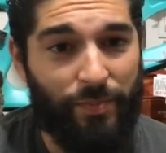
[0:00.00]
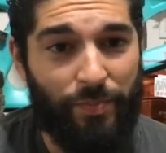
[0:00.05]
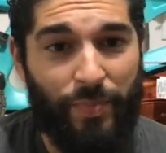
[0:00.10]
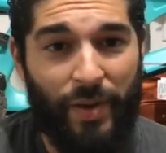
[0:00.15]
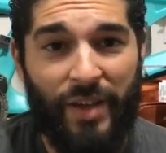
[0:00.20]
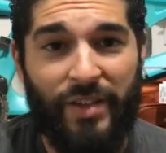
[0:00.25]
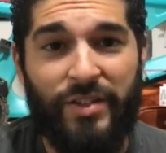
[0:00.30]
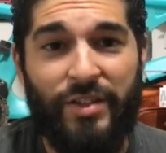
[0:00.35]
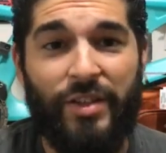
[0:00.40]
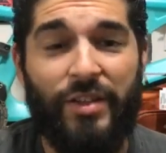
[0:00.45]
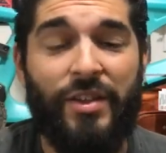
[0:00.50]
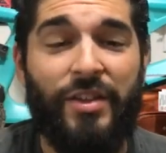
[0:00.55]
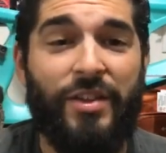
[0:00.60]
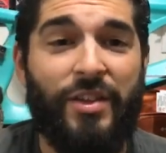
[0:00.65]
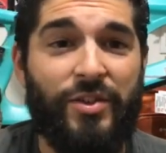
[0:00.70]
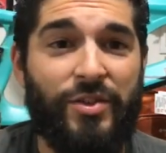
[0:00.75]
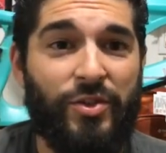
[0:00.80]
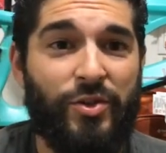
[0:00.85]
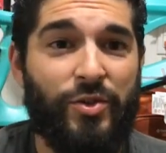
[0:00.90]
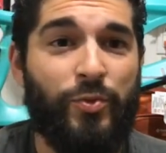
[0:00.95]
basically,
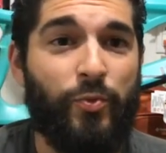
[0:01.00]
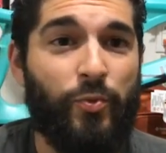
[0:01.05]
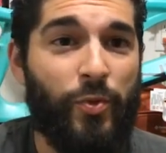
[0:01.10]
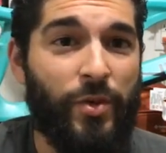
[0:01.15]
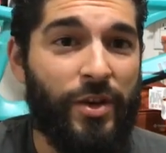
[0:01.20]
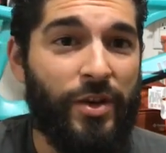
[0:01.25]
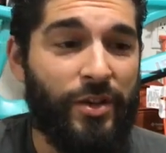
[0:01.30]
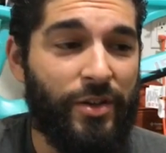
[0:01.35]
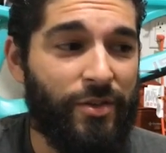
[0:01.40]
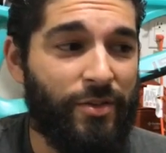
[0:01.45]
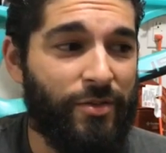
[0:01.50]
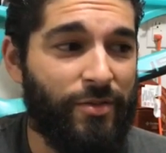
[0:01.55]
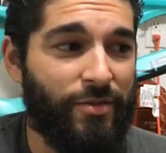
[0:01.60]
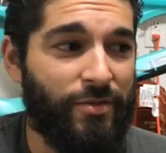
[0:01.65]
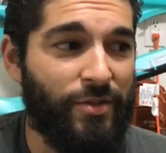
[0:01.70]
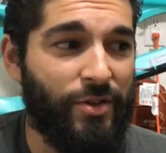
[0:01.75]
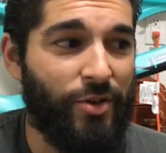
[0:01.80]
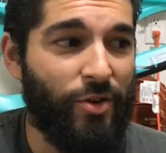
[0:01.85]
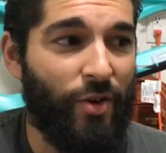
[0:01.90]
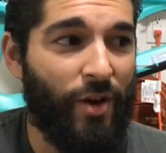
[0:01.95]
this is what,
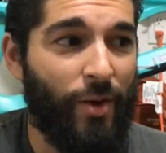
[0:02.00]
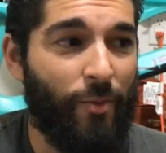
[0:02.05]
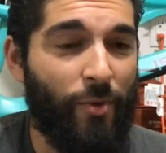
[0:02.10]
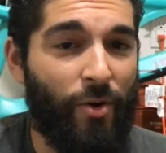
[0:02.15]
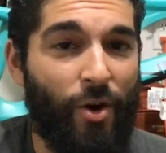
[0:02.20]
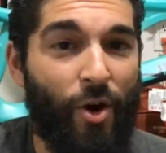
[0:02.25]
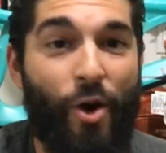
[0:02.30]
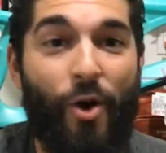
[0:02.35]
you know, I want.